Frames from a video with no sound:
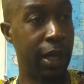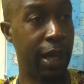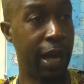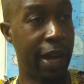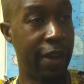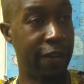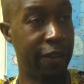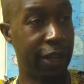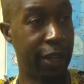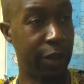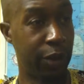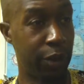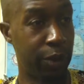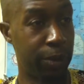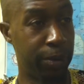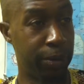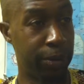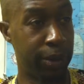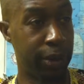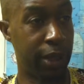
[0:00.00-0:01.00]
African
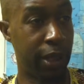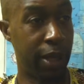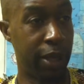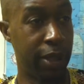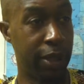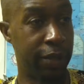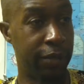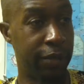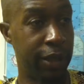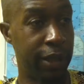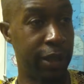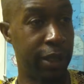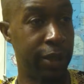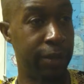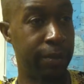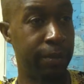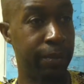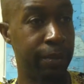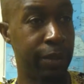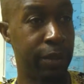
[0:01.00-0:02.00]
groupings, all of the
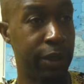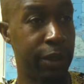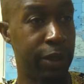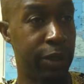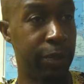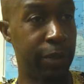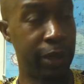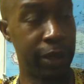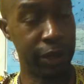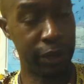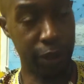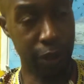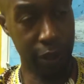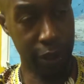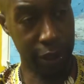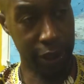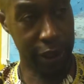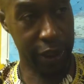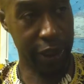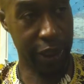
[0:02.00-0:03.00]
spiritual
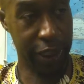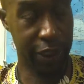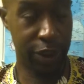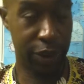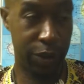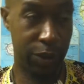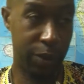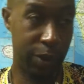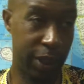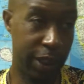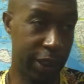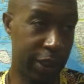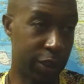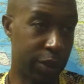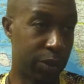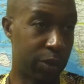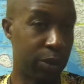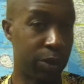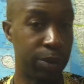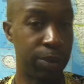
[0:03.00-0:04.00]
organizations,
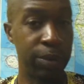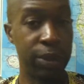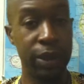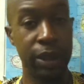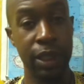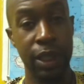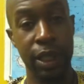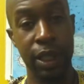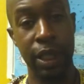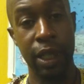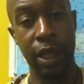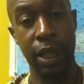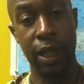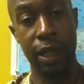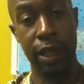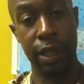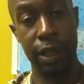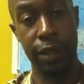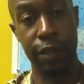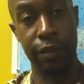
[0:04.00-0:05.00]
religious groups
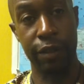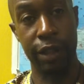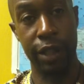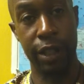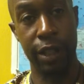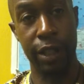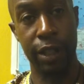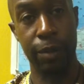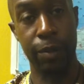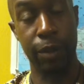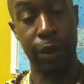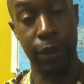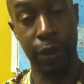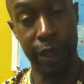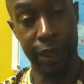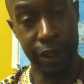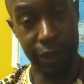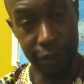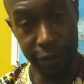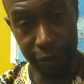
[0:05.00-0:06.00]
of
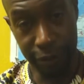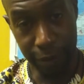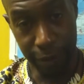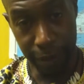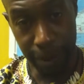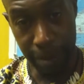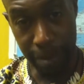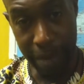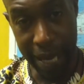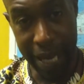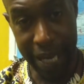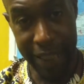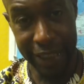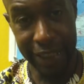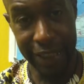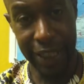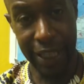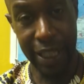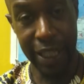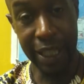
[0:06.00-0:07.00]
progressive
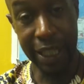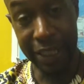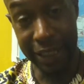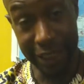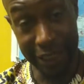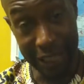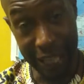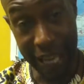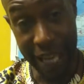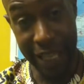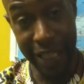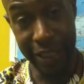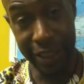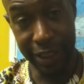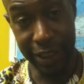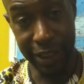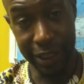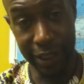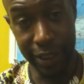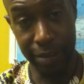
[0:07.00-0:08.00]
mindset inside the
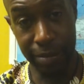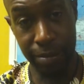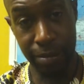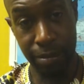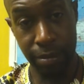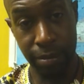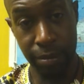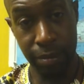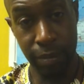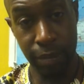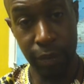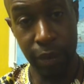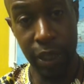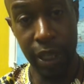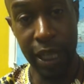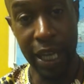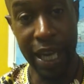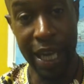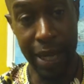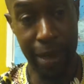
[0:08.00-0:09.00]
system
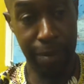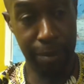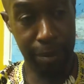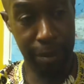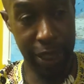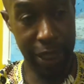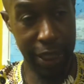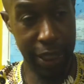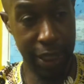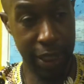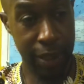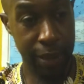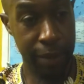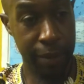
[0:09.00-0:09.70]
can be